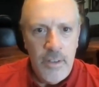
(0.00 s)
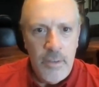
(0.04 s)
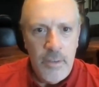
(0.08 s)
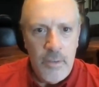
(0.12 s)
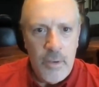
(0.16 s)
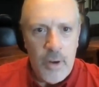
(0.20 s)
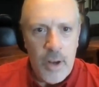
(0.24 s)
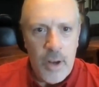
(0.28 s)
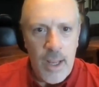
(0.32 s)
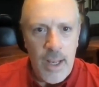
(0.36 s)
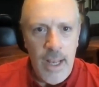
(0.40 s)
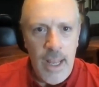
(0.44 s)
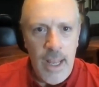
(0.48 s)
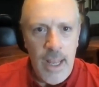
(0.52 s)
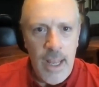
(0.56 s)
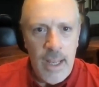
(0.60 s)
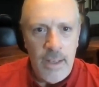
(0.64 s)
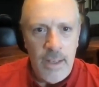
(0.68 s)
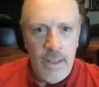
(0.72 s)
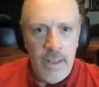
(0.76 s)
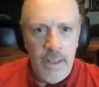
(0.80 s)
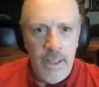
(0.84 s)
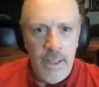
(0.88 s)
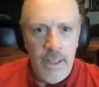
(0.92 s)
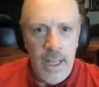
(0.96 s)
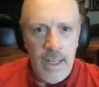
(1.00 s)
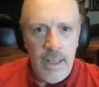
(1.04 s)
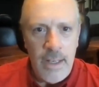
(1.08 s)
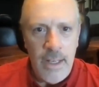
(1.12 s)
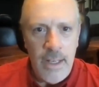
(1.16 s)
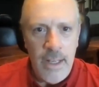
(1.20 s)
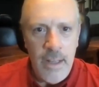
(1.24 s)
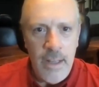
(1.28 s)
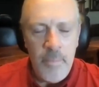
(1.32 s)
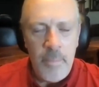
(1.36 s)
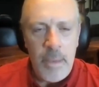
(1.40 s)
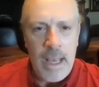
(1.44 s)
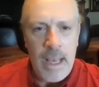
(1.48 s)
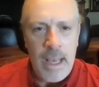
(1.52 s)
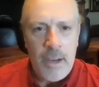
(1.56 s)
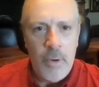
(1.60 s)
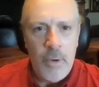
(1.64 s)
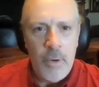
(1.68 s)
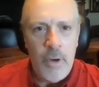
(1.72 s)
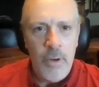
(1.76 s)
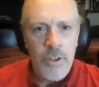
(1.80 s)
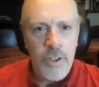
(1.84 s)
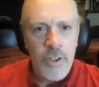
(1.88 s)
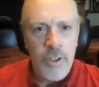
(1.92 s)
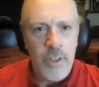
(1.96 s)
right? And impact
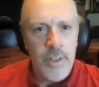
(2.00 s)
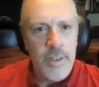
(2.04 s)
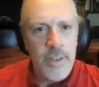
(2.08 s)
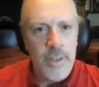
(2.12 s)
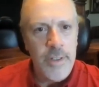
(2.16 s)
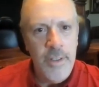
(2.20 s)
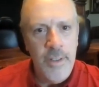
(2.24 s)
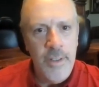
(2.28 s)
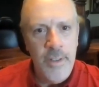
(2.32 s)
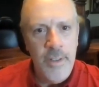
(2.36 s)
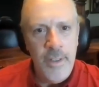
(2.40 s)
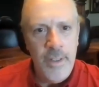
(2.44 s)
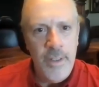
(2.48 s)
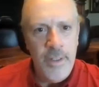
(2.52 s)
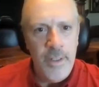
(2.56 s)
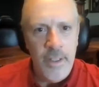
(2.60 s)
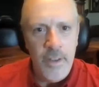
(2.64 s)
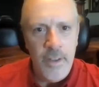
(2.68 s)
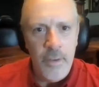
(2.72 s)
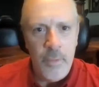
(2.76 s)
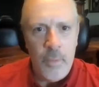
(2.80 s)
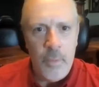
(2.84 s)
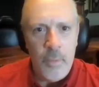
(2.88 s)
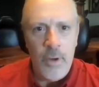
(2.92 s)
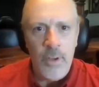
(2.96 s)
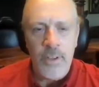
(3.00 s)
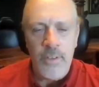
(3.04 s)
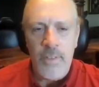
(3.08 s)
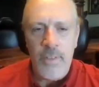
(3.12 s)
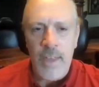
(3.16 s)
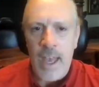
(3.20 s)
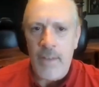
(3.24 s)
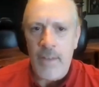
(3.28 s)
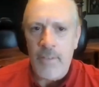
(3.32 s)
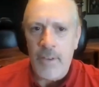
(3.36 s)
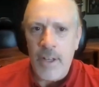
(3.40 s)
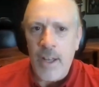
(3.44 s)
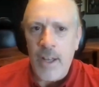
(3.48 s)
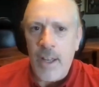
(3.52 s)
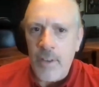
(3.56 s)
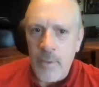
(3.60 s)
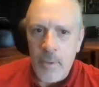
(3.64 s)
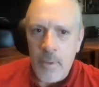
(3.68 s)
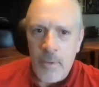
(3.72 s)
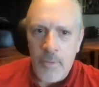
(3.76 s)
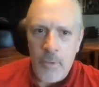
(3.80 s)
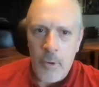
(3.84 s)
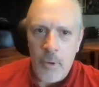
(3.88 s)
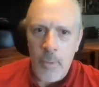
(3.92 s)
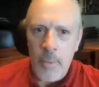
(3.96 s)
quotient, in the words of the advertising
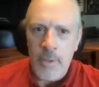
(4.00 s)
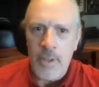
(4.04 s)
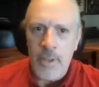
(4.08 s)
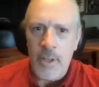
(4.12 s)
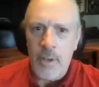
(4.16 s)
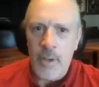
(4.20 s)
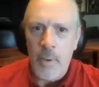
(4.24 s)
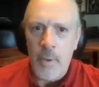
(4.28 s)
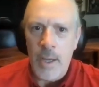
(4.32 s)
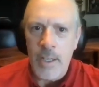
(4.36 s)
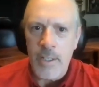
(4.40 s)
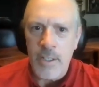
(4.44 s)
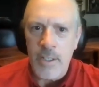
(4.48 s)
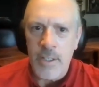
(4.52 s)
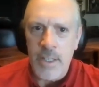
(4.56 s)
performance equation,